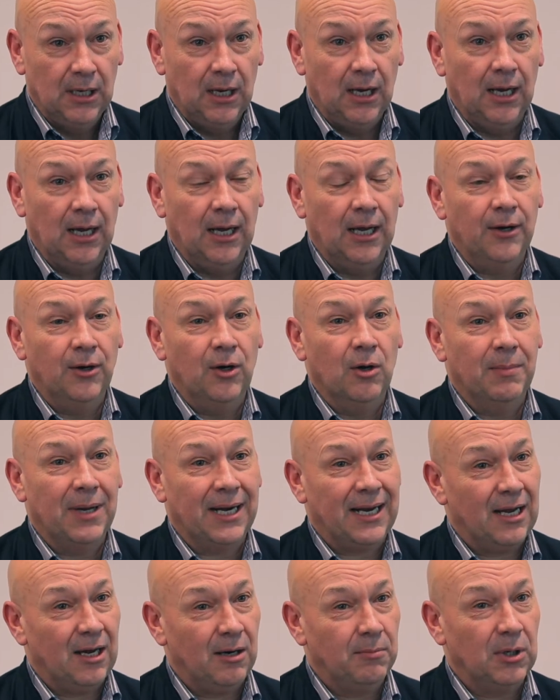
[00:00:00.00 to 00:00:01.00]
No
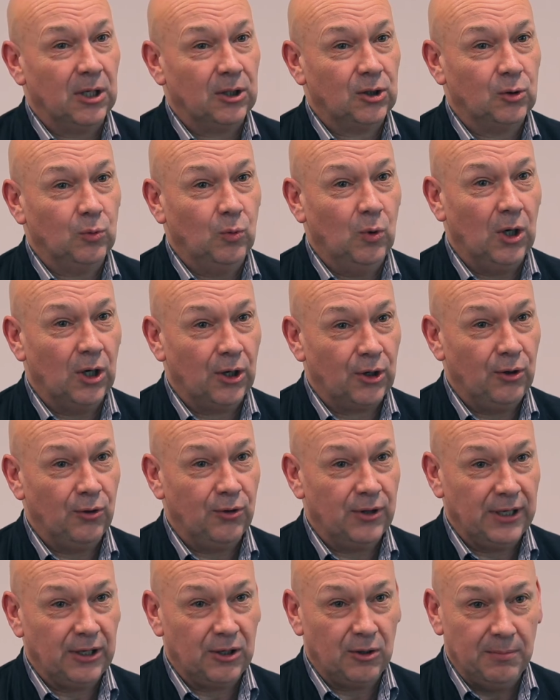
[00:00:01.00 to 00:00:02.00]
matter how much work you
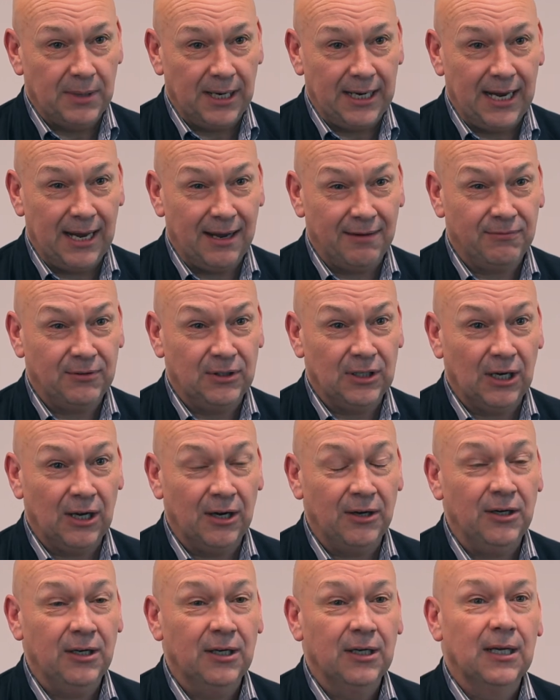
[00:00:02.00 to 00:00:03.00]
think you may have
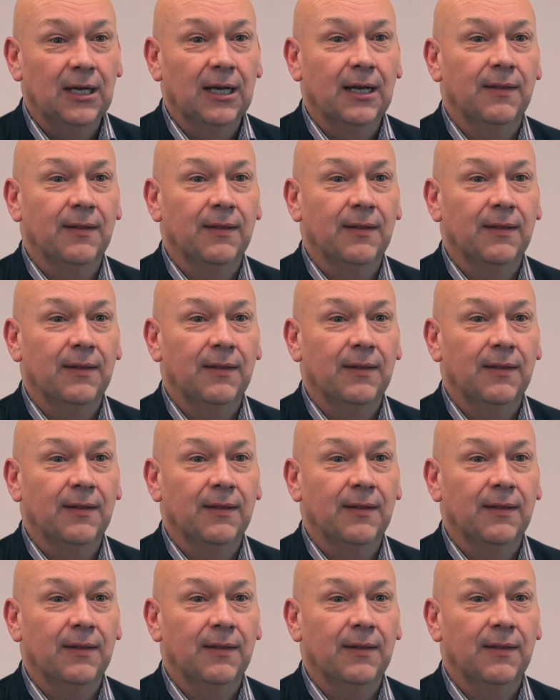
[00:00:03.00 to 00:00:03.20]
done,